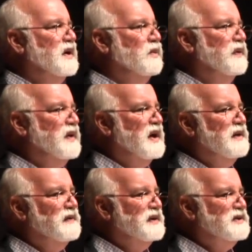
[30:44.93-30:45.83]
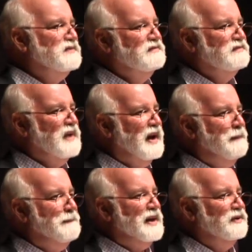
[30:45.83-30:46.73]
with kind of a
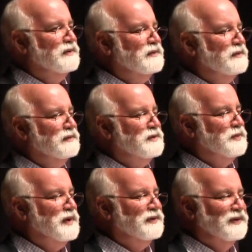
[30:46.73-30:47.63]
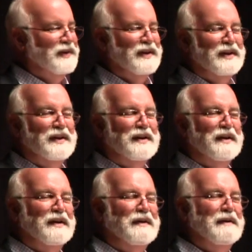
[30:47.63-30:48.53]
jalapeno twist
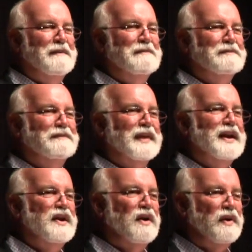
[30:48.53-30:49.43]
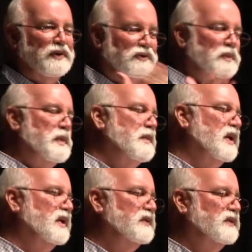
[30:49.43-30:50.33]
um, in all the
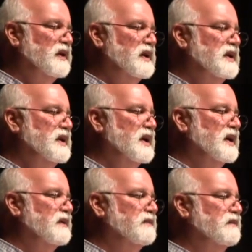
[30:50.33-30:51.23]
supermarkets in uh,